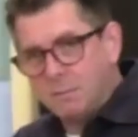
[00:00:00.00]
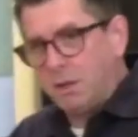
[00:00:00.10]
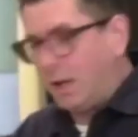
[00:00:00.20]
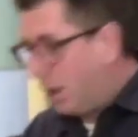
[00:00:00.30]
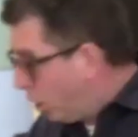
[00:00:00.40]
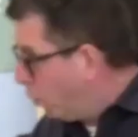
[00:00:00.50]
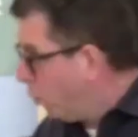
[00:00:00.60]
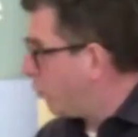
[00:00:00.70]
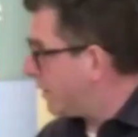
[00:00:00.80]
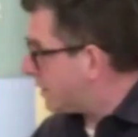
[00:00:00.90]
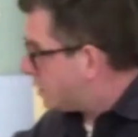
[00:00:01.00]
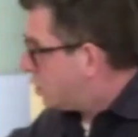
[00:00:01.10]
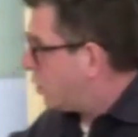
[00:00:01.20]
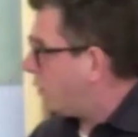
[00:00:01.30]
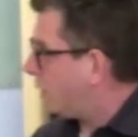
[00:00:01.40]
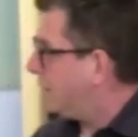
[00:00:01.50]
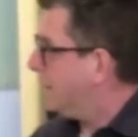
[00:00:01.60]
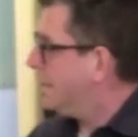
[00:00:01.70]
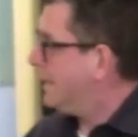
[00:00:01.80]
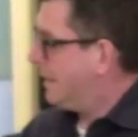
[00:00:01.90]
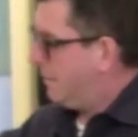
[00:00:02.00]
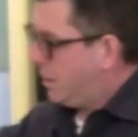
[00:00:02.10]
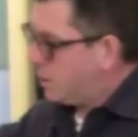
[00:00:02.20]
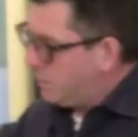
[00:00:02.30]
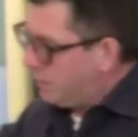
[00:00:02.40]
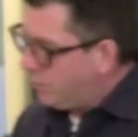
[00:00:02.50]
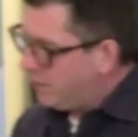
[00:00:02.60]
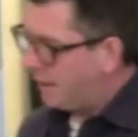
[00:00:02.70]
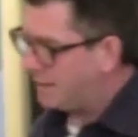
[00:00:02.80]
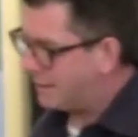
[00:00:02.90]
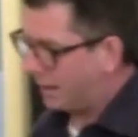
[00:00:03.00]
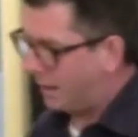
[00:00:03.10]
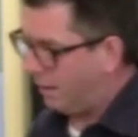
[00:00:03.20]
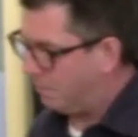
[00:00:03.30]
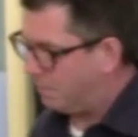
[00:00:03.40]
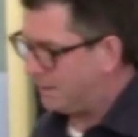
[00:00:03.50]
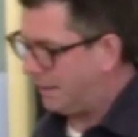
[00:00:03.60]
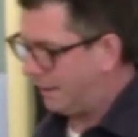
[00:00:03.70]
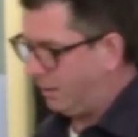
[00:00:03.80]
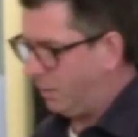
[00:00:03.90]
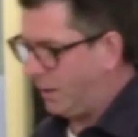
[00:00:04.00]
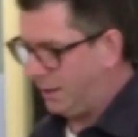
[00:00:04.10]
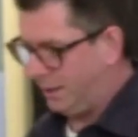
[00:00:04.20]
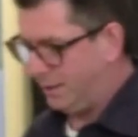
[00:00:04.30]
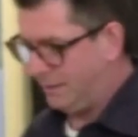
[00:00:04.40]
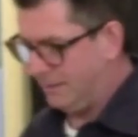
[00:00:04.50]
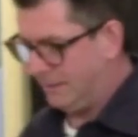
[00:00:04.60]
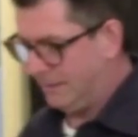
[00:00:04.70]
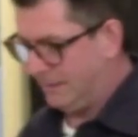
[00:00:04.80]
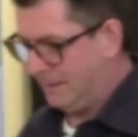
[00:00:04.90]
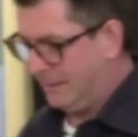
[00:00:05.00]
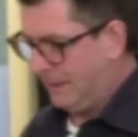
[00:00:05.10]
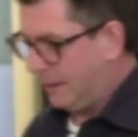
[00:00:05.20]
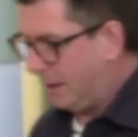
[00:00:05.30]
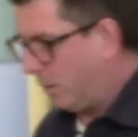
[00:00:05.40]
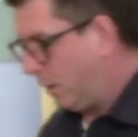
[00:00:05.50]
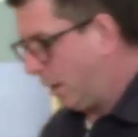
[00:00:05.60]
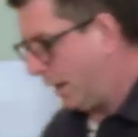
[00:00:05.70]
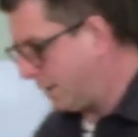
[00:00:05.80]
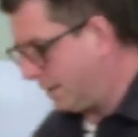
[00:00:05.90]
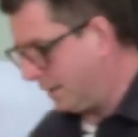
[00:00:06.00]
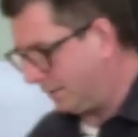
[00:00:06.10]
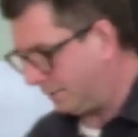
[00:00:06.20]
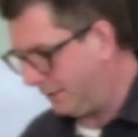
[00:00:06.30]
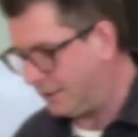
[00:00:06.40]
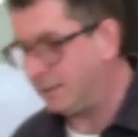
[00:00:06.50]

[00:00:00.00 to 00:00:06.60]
and glorious joy, because we realize it can't be taken away. Now, Auntie Nancy did